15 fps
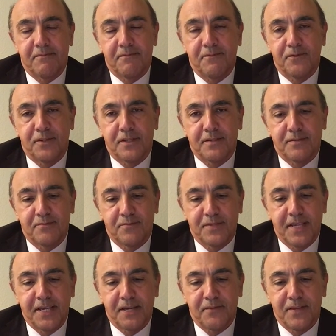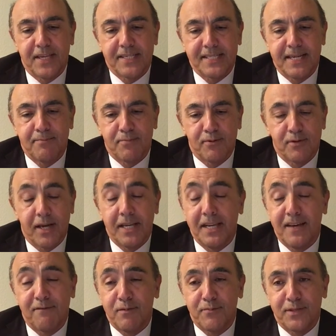the sake of the example, I
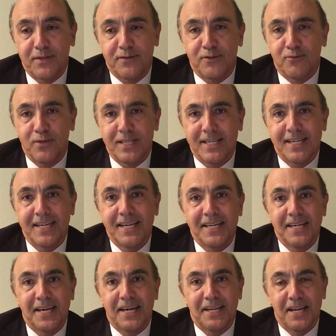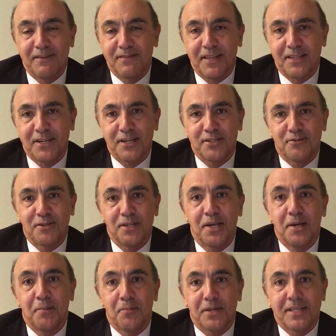love people of Sweden. I love that country.
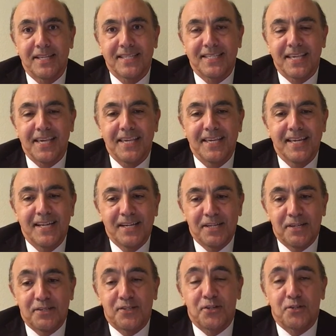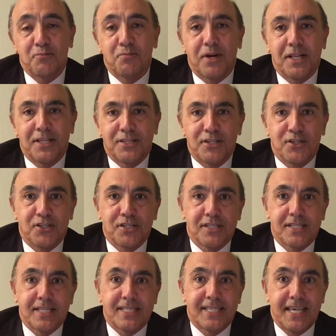But let's say certain politicians
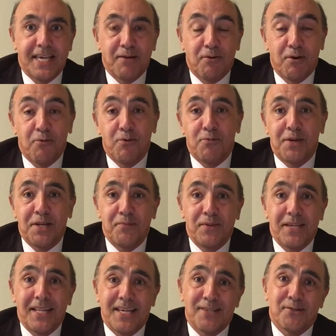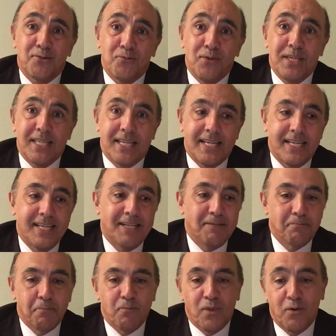that say, well, we want to be like Sweden,
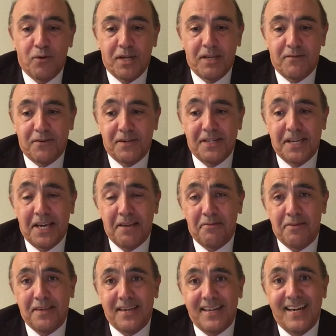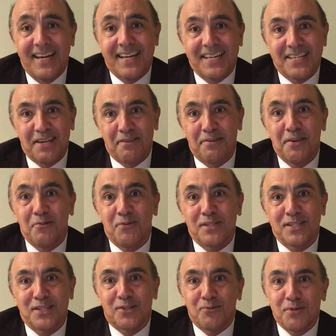whatever. And I think when
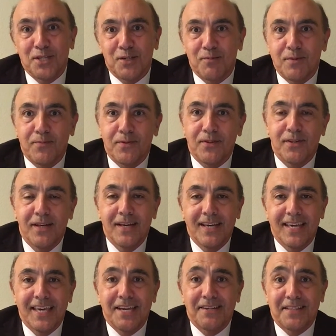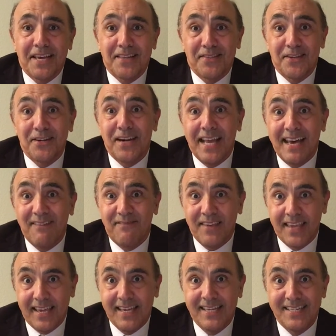the Swedish people hear that, they're
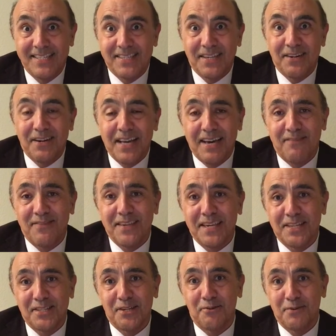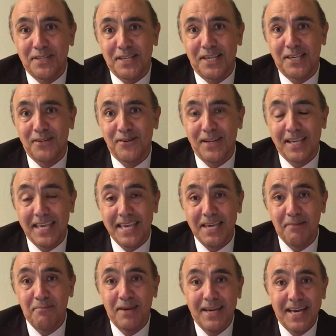laughing. They're laughing and they're ridiculing
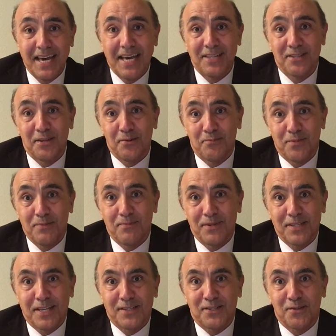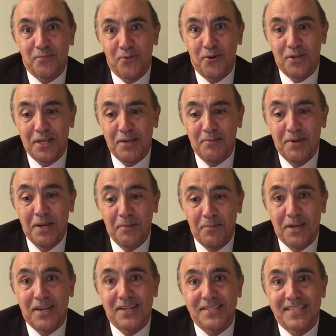him and the people that support him
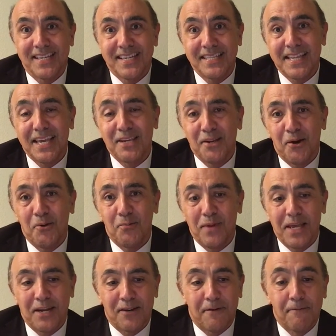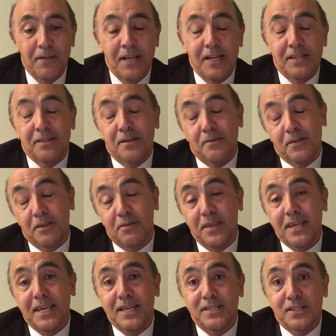because they know better. The
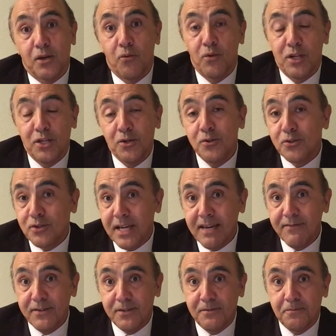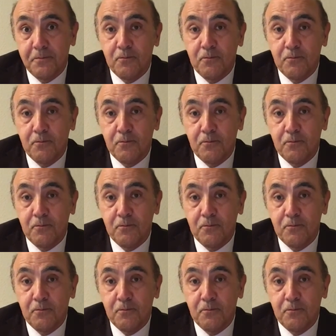thing is, when you travel,